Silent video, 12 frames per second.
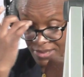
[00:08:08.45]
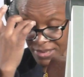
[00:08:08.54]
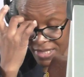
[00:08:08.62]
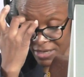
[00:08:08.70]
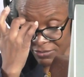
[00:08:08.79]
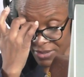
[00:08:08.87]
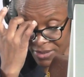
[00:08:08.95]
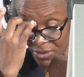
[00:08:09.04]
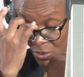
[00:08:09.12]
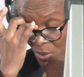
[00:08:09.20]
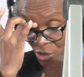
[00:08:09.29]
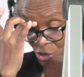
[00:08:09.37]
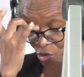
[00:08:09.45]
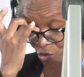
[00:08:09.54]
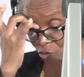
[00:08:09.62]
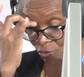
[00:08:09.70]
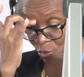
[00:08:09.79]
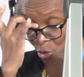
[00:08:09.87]
there is the
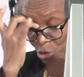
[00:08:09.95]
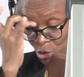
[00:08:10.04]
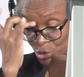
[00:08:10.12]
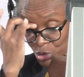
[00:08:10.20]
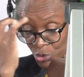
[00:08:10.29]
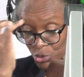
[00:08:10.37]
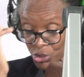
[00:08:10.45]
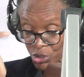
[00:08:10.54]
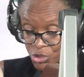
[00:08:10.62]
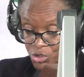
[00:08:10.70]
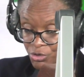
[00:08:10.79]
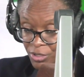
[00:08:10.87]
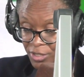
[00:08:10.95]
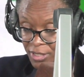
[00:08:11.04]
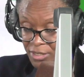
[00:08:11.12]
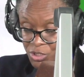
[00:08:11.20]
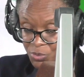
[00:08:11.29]
question of what you do to try